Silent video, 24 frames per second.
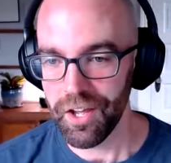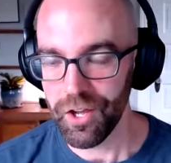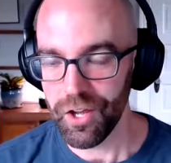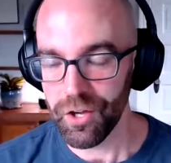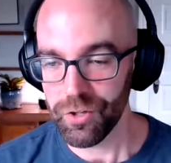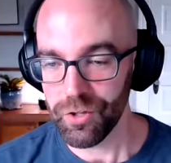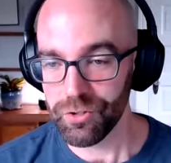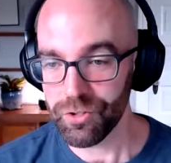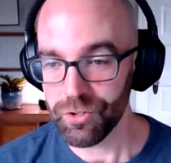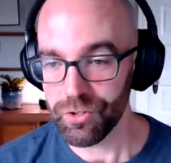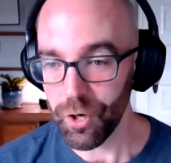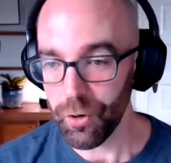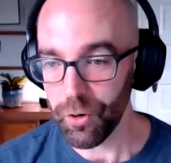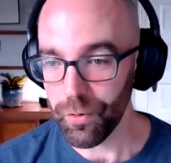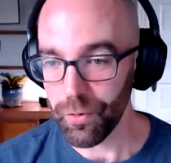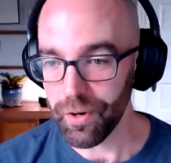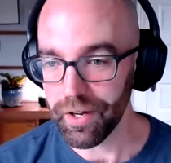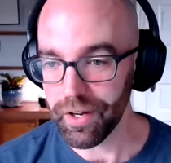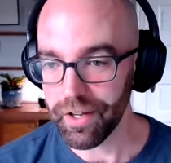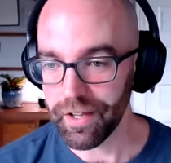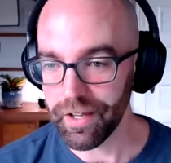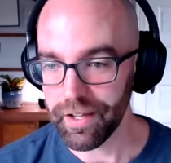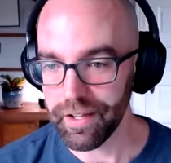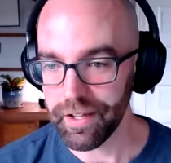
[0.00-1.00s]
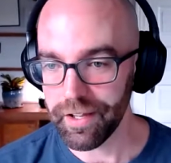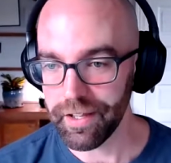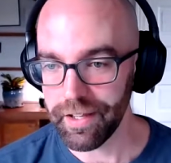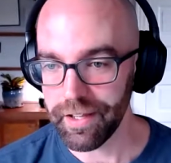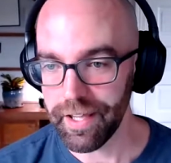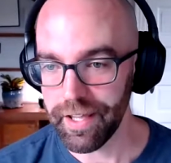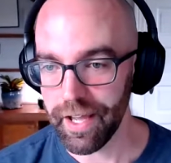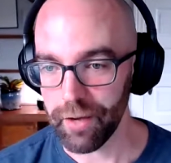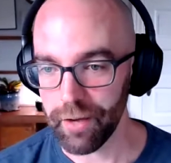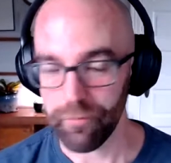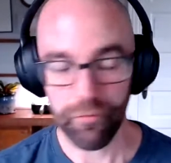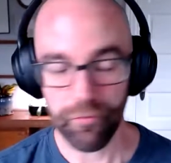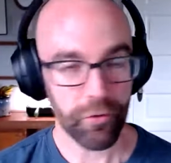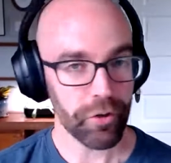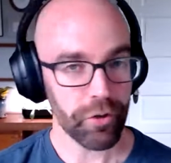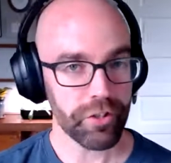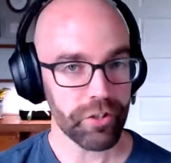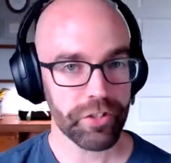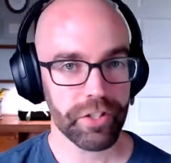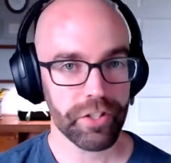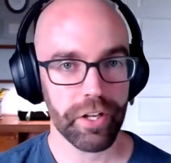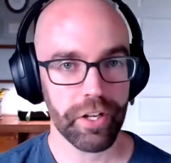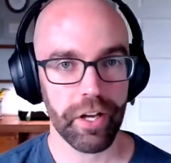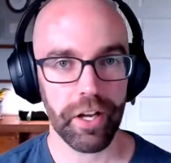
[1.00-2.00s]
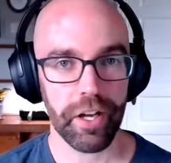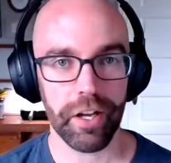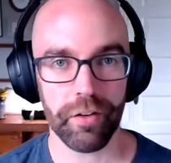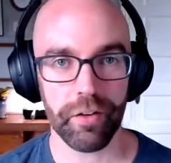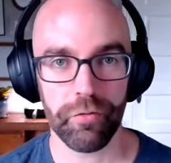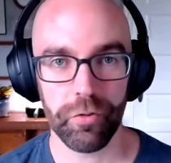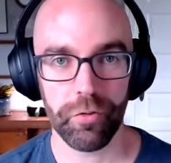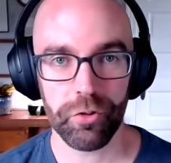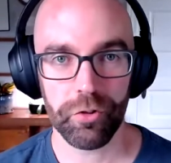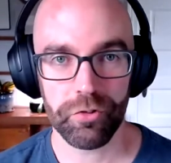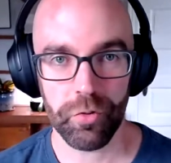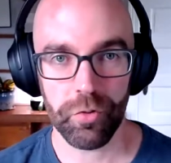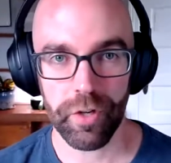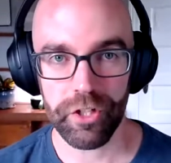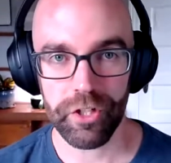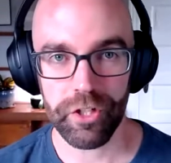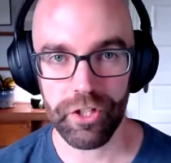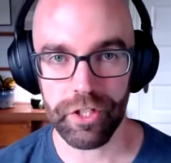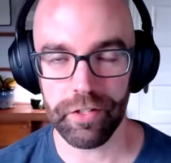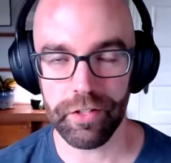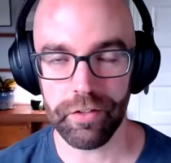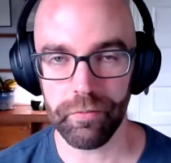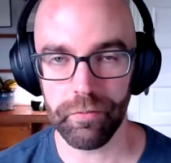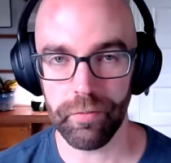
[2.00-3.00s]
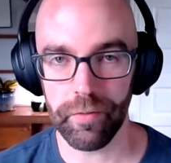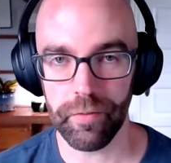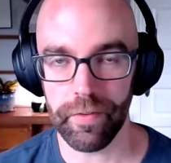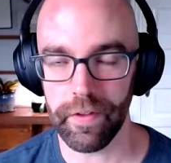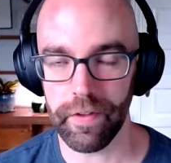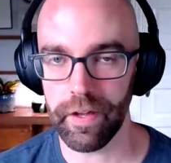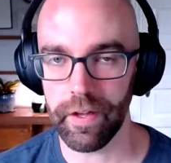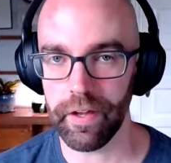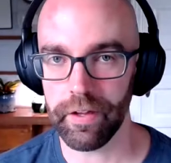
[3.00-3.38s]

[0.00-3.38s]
So yeah, first question.